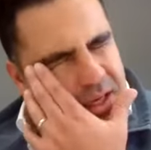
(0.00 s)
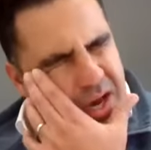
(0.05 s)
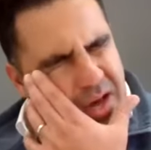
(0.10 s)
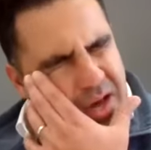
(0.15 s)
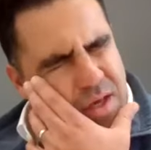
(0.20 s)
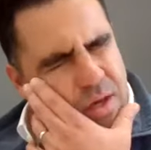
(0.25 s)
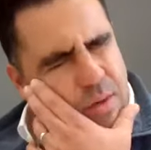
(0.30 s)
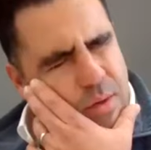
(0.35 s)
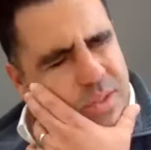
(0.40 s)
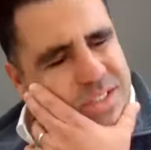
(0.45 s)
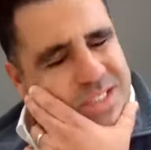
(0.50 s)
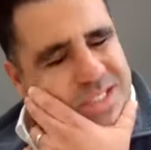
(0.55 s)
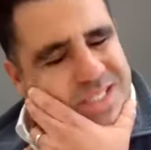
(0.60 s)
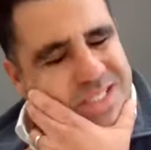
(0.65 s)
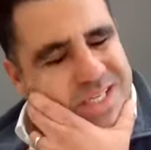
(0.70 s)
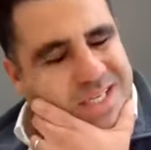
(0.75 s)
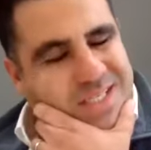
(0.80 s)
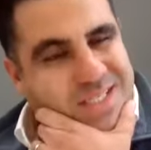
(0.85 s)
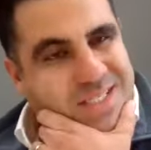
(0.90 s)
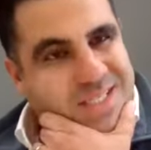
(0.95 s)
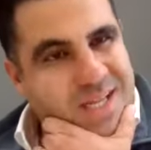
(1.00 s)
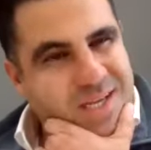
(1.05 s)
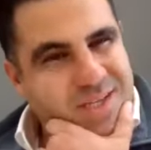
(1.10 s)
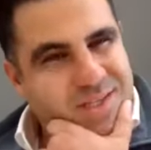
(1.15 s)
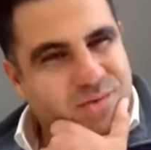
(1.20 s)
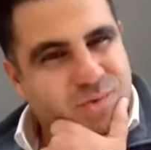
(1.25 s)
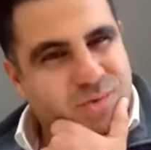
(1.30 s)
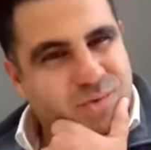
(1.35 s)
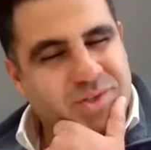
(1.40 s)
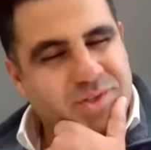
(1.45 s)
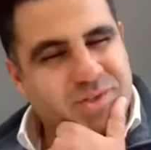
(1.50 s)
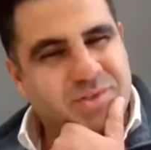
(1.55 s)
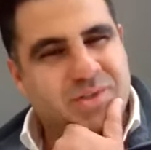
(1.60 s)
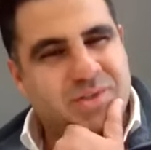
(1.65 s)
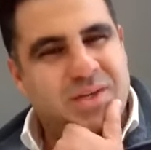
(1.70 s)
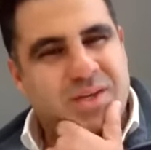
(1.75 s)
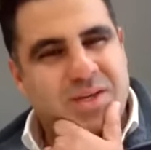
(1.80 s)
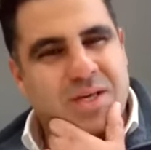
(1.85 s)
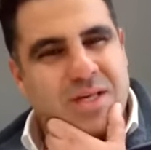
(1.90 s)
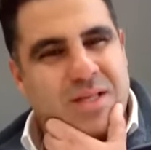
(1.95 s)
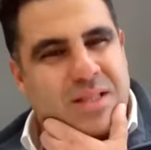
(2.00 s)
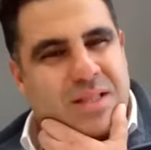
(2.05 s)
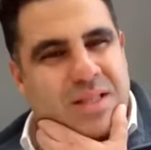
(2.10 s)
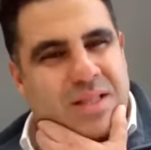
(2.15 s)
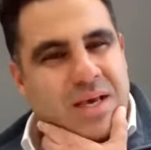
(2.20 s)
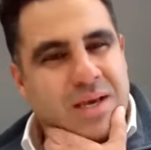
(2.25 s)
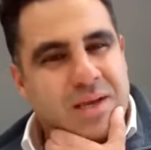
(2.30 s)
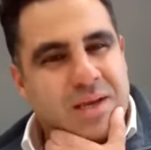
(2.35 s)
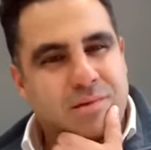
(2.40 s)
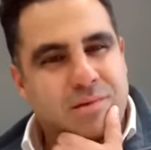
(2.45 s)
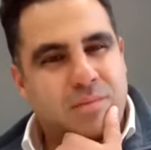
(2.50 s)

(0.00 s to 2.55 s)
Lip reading: it was 6 states recently that